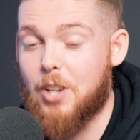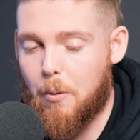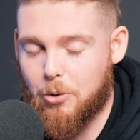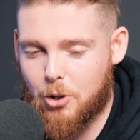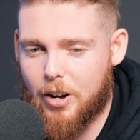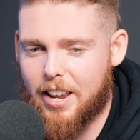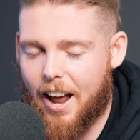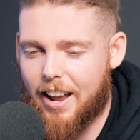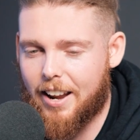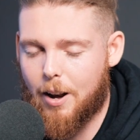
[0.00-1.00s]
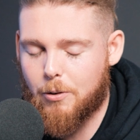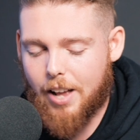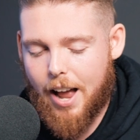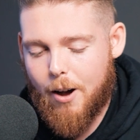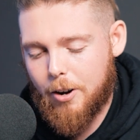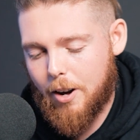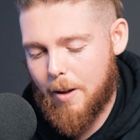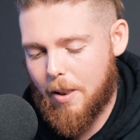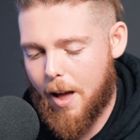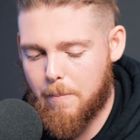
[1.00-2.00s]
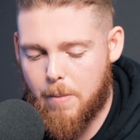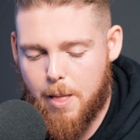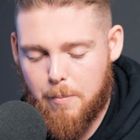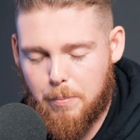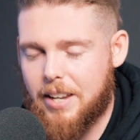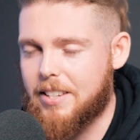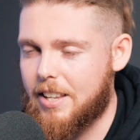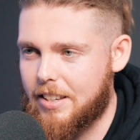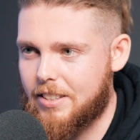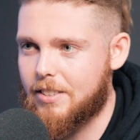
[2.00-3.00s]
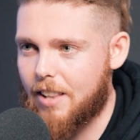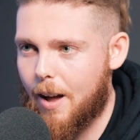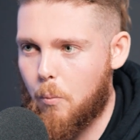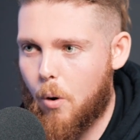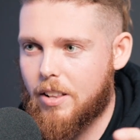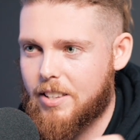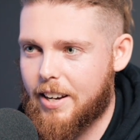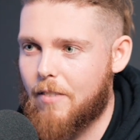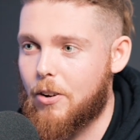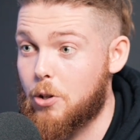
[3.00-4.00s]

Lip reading: so I was looking at it, and I was like, how can I like piece this like word together?